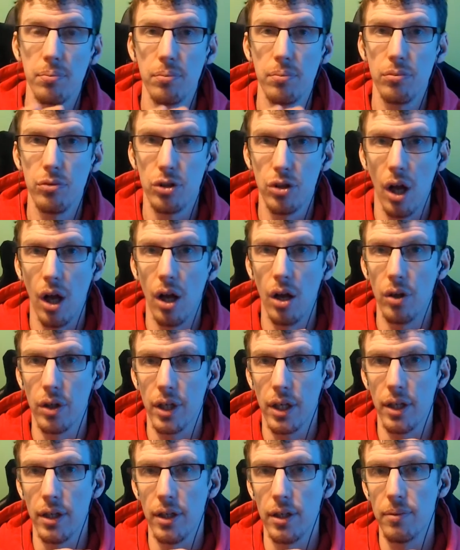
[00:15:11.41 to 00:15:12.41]
start
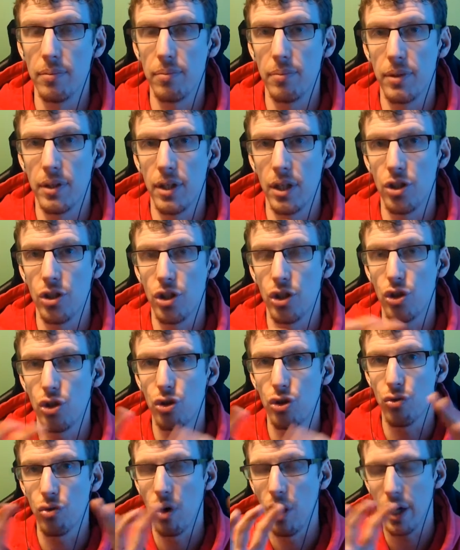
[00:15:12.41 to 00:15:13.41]
looking at potentially
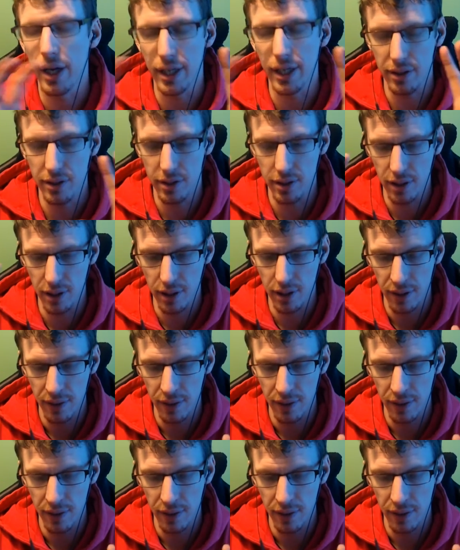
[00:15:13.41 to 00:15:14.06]
trying to